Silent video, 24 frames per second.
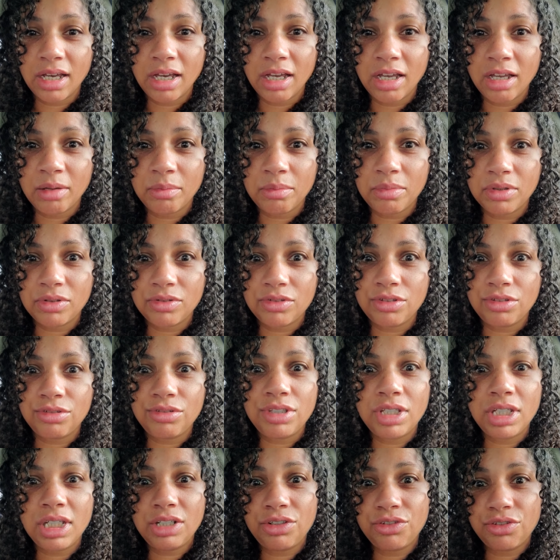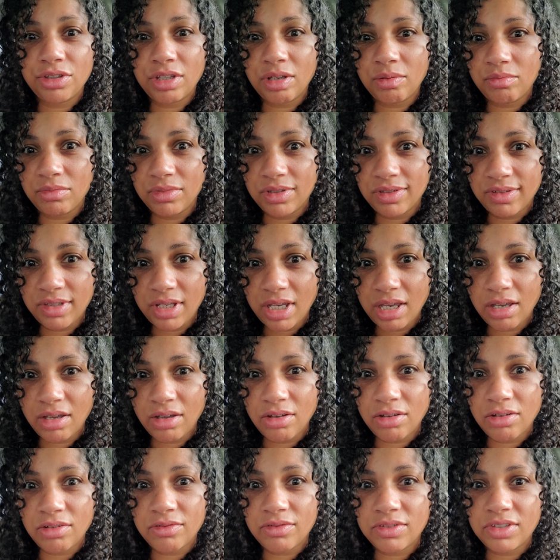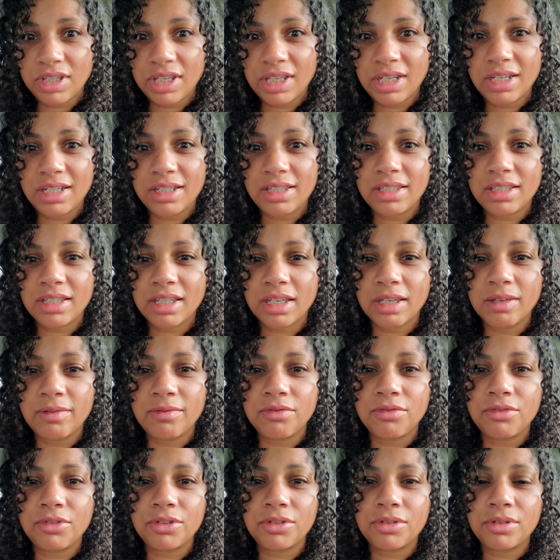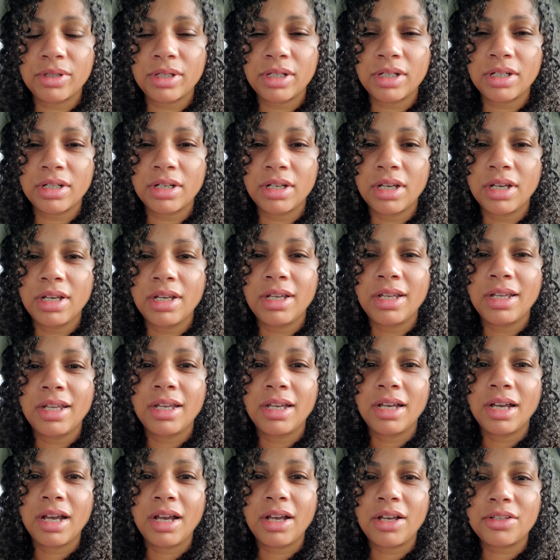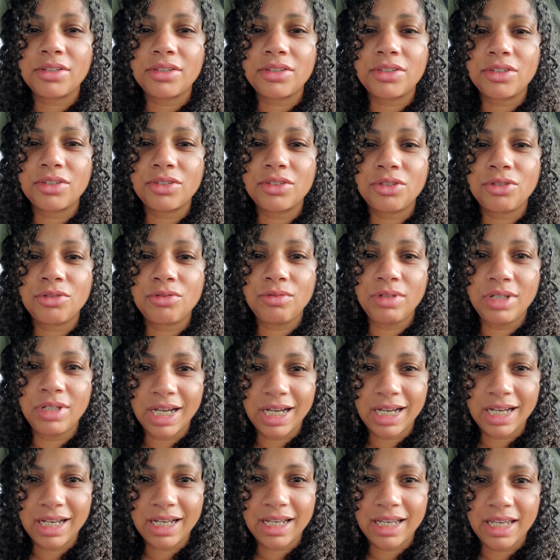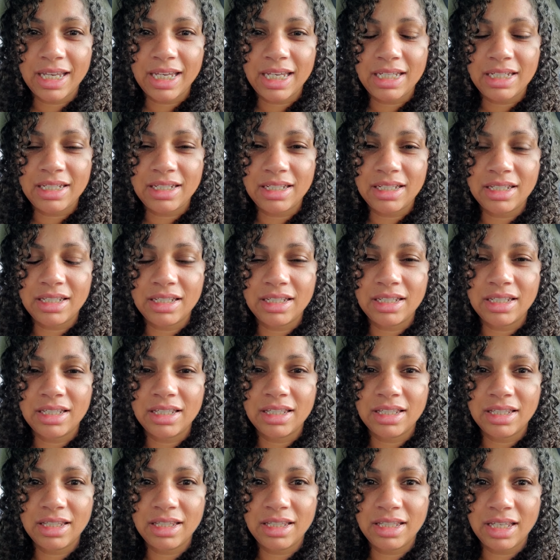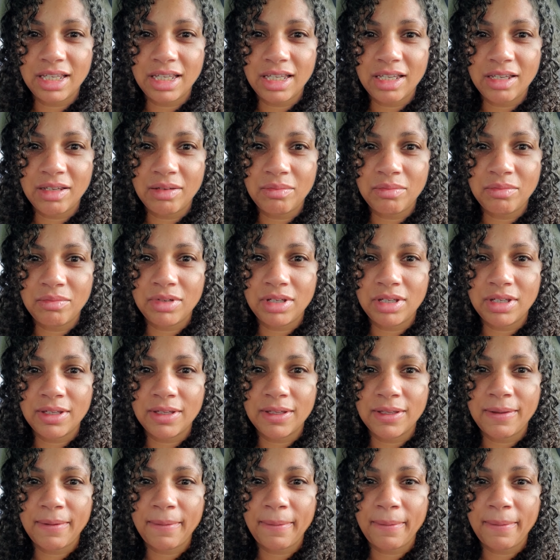up to teach themselves, and it's time for us to guide them